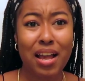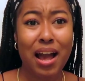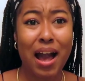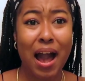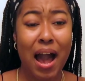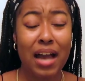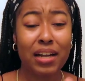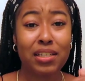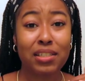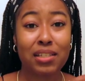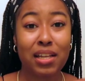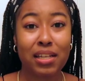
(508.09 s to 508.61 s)

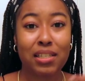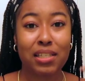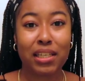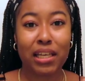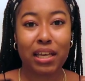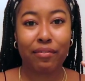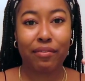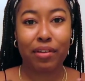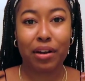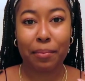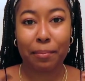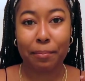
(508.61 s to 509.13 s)
I just like to
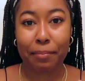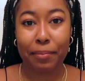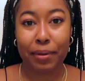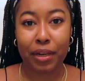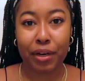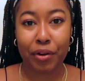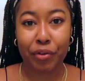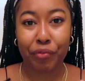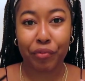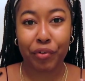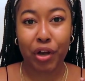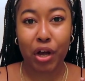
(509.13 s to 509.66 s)
give it a bit
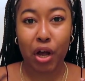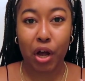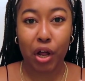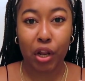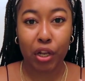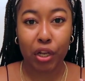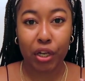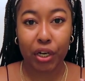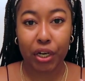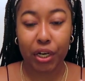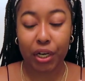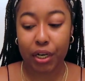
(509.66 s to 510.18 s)
of
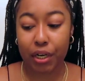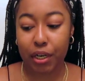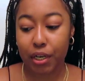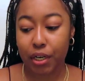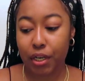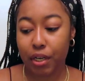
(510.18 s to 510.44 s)
color.